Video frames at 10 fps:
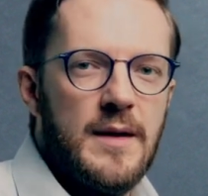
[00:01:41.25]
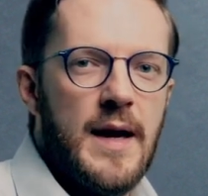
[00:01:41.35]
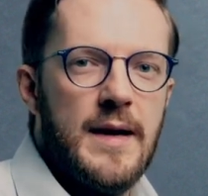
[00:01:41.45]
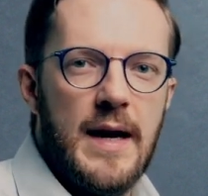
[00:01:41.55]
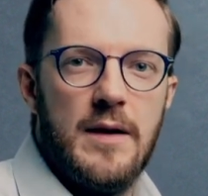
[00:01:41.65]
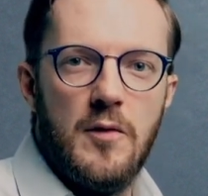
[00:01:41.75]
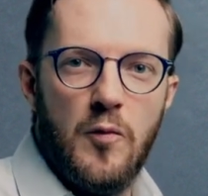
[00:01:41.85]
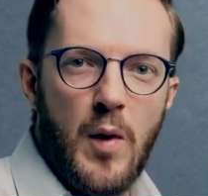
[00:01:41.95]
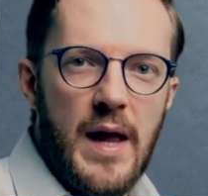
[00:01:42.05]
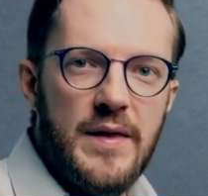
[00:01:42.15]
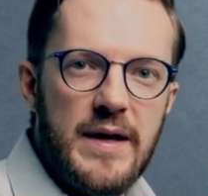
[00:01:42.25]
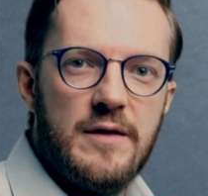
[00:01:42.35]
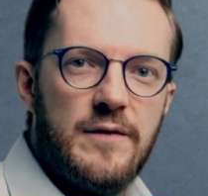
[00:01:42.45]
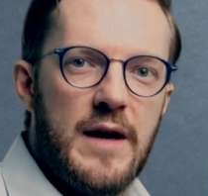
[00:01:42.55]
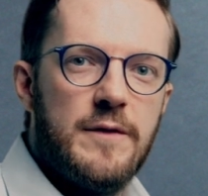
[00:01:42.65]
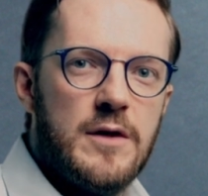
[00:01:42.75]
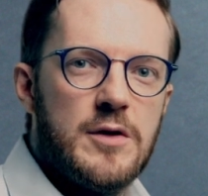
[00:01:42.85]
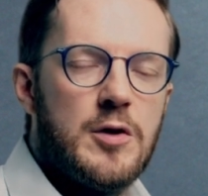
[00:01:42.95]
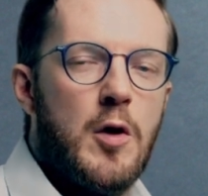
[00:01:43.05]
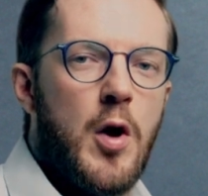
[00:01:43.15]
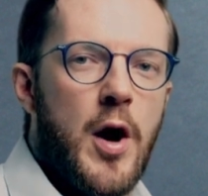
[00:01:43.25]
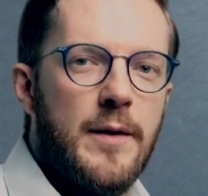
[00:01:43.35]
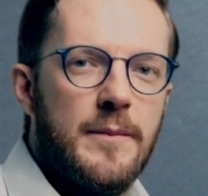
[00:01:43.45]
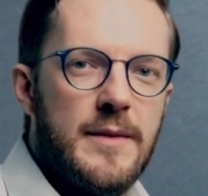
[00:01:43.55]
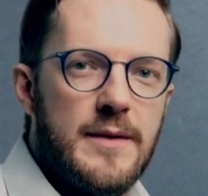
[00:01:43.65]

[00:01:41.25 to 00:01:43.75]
And then while these five years go on,